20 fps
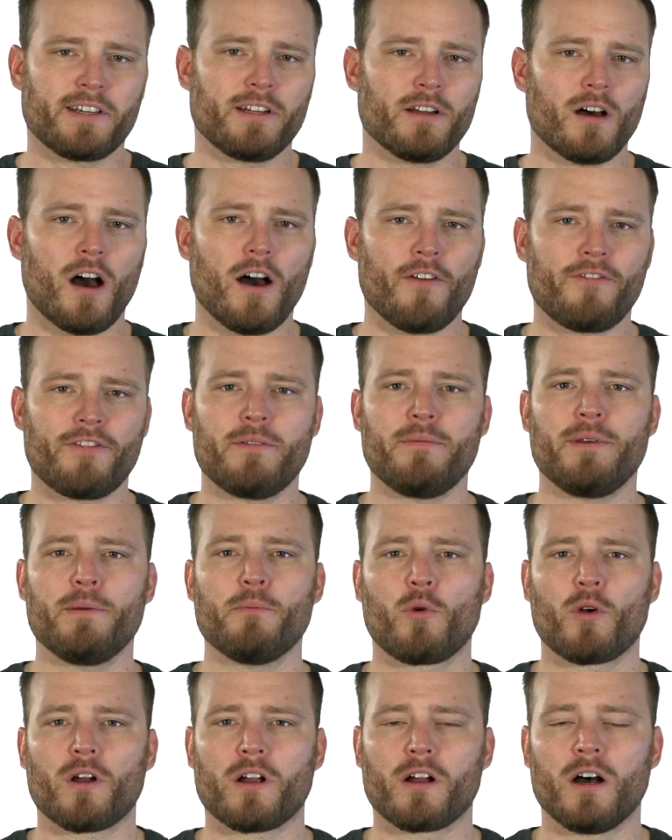can often be
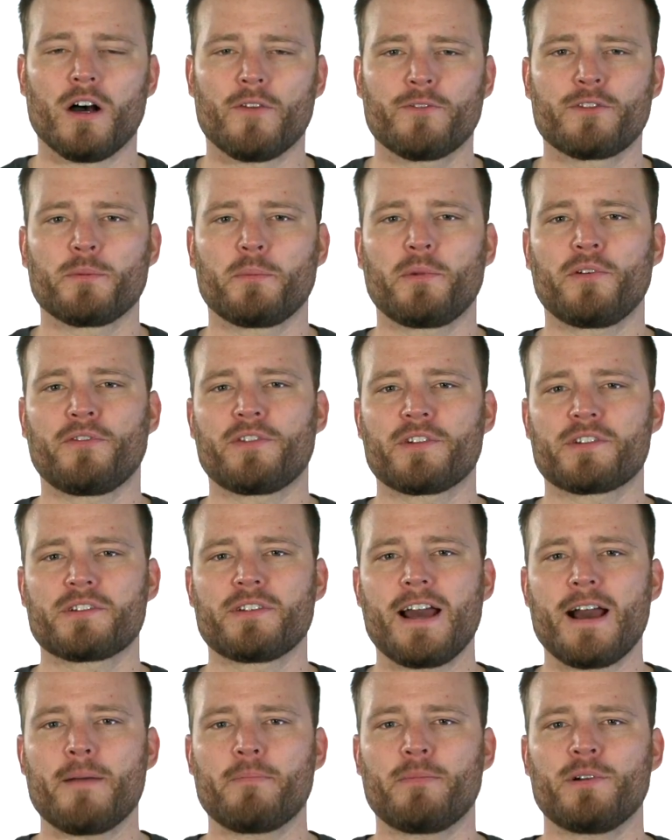more comfortable for
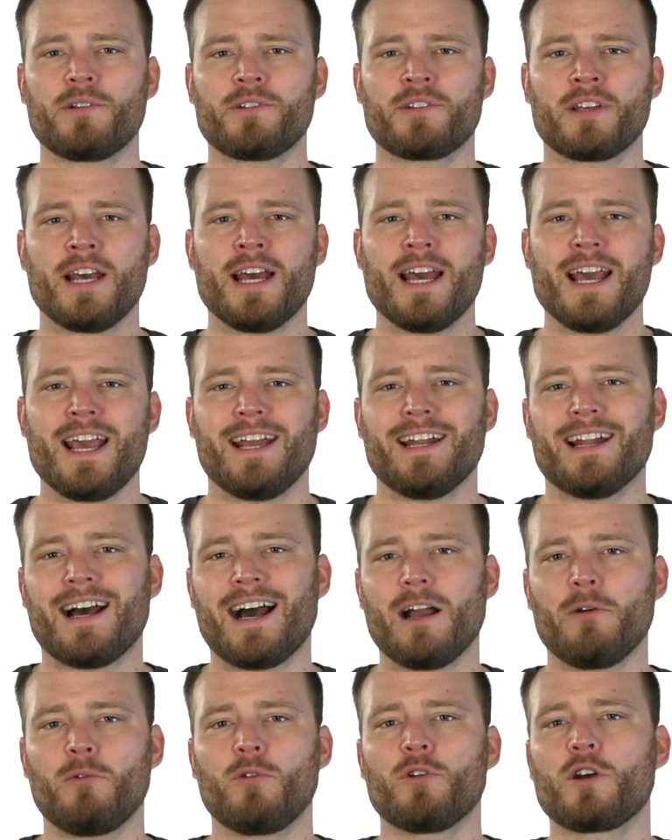snappers, and
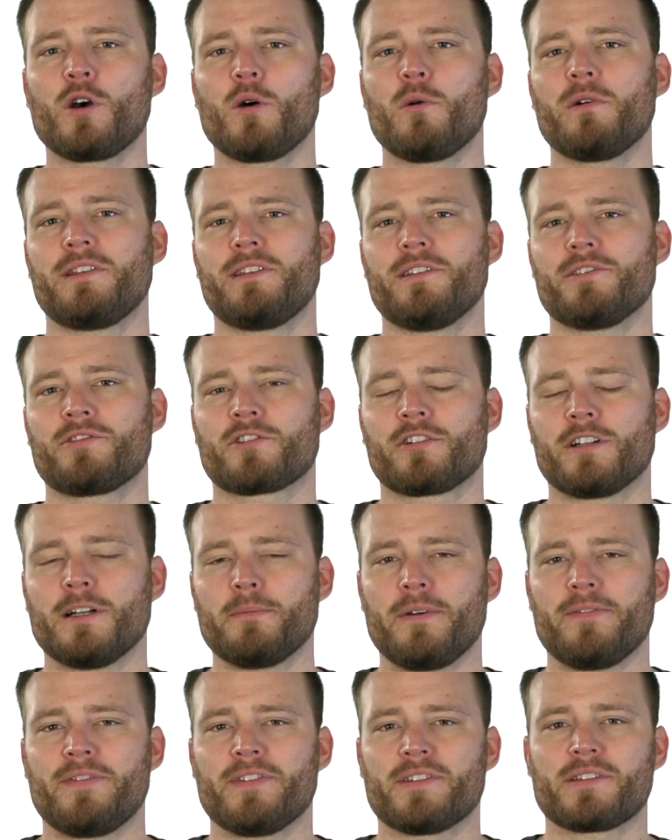I will go with this
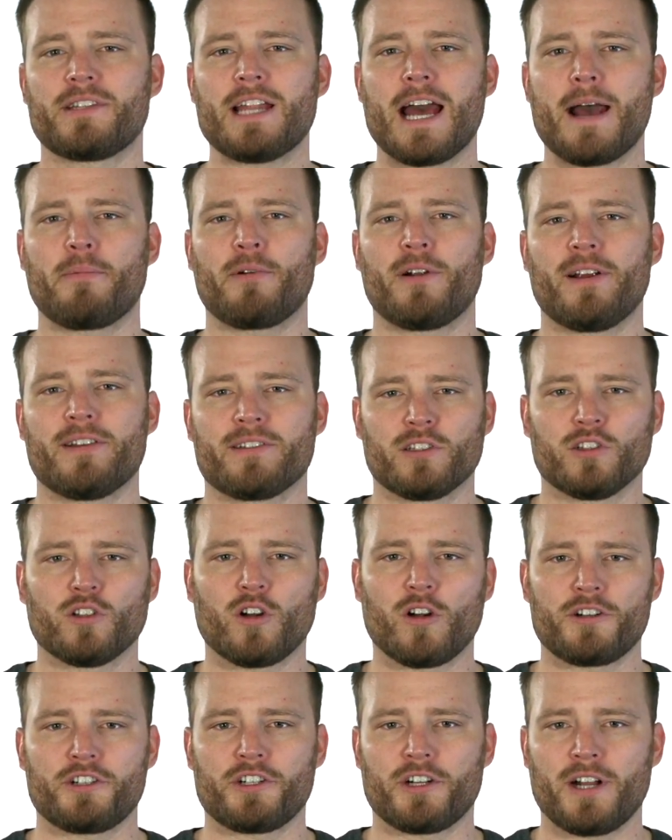grip if the snapper has
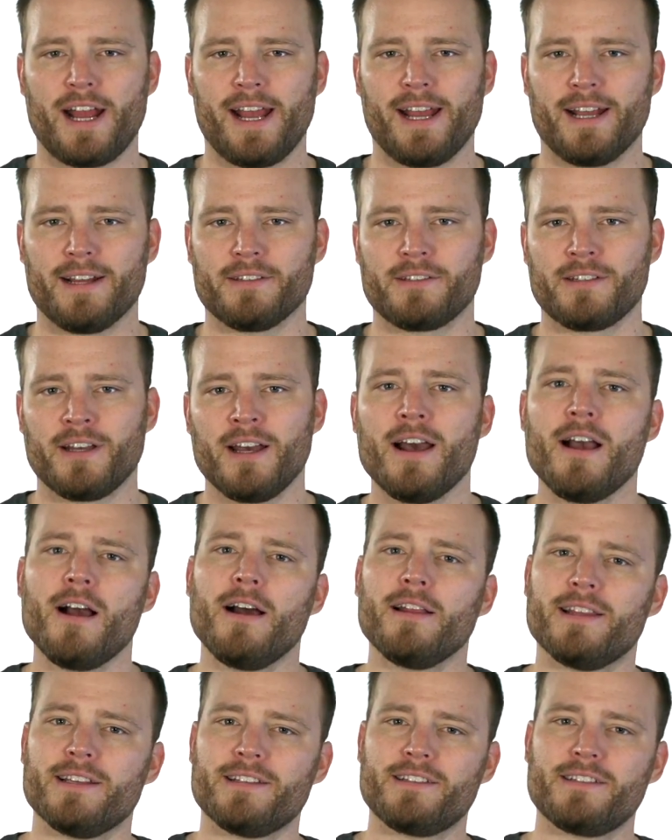larger hands.
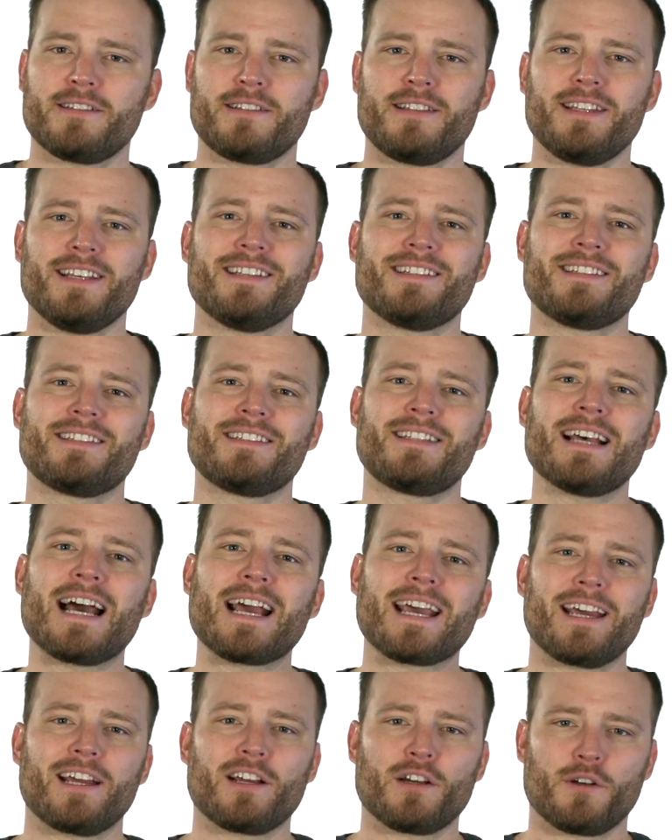This is the
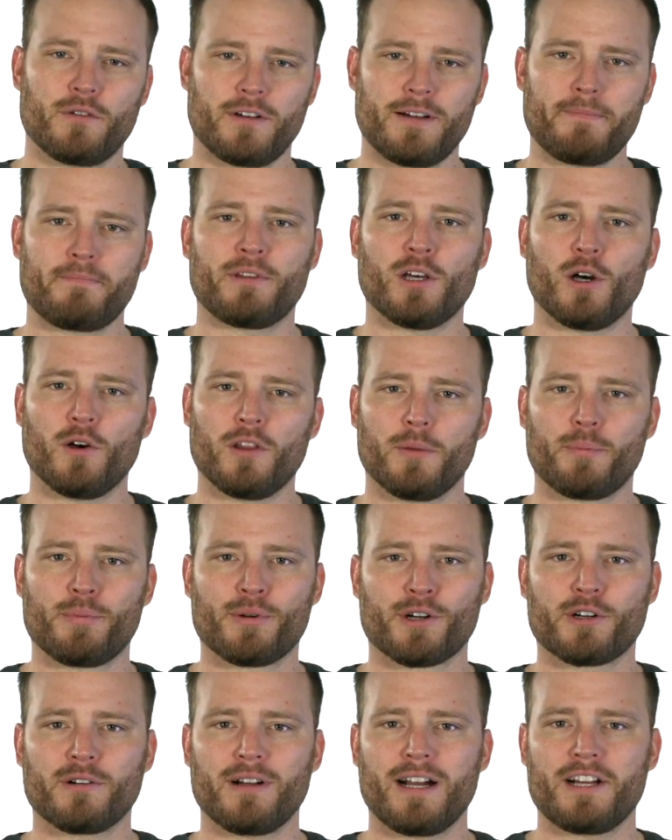second grip though in the
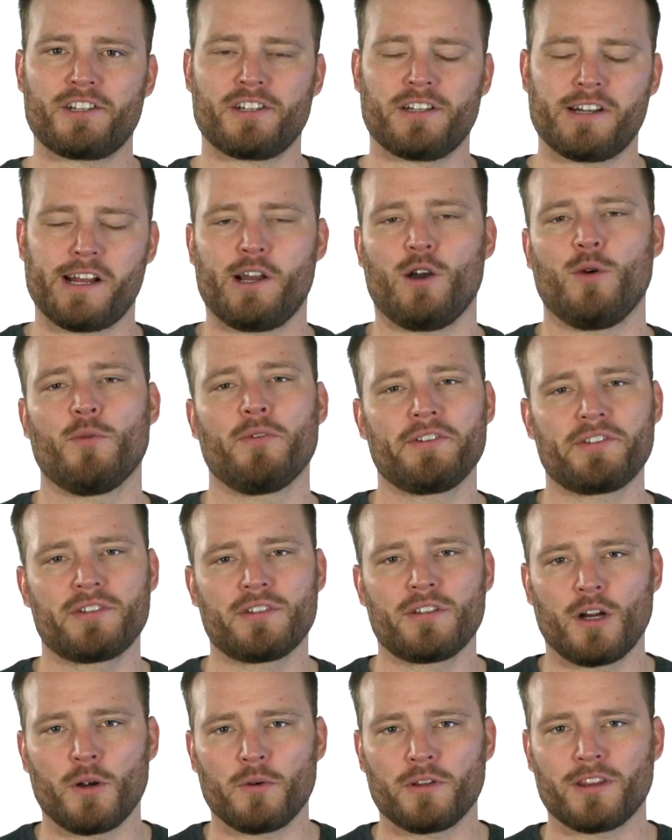progression. I always
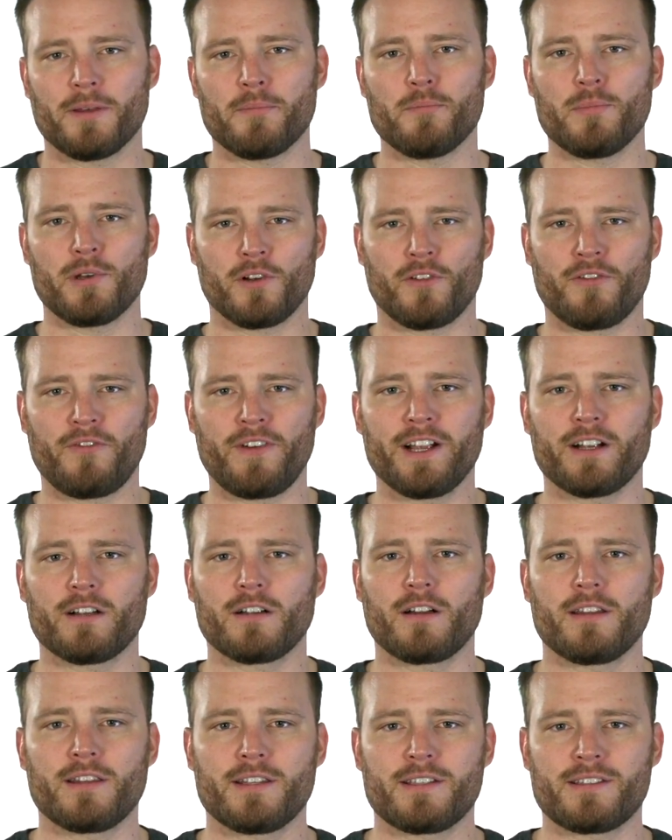start with the middle
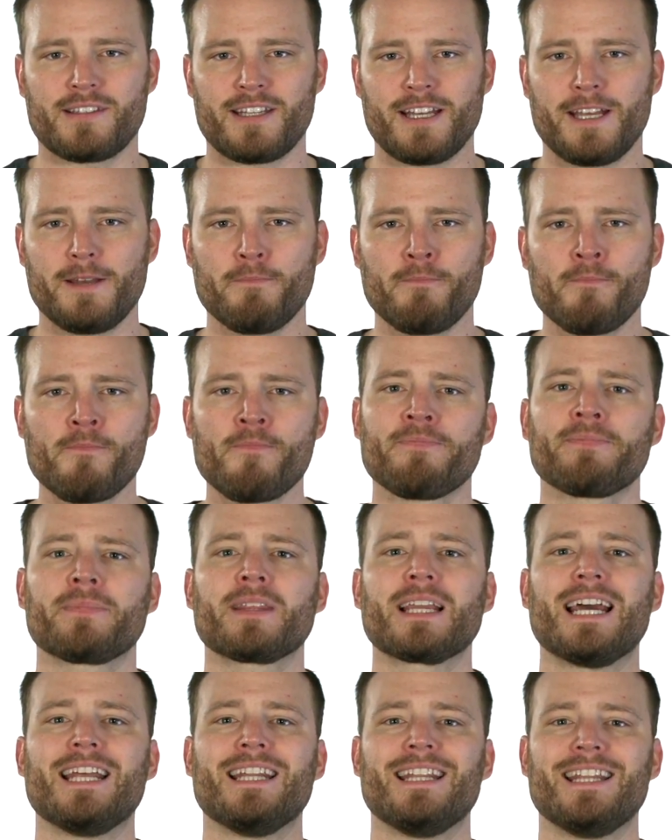finger on the seam,
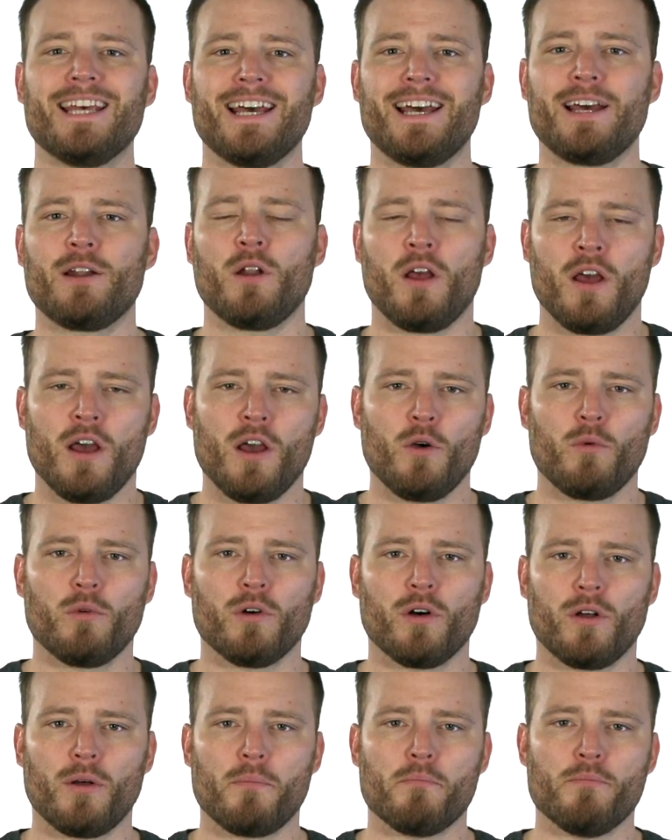and then
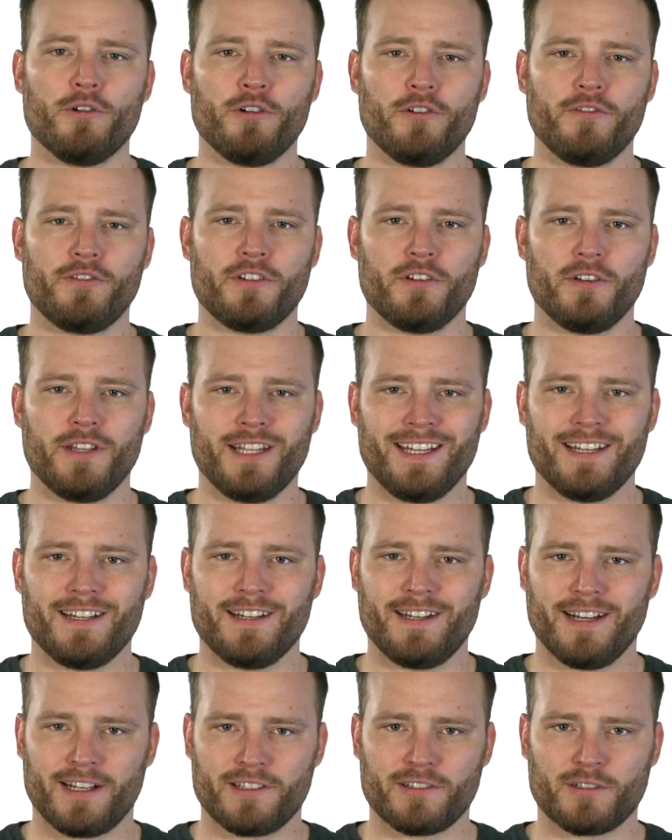we'll move to the
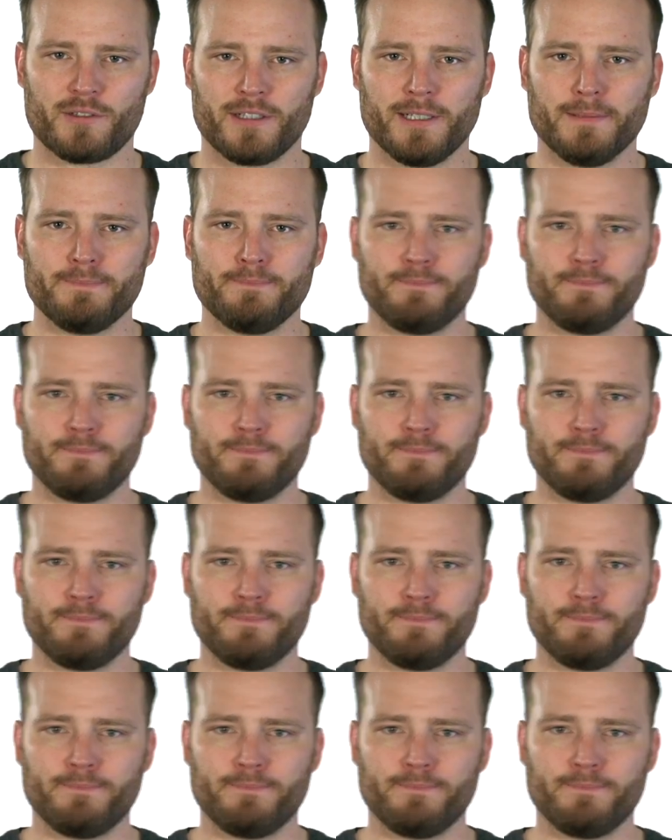index grip.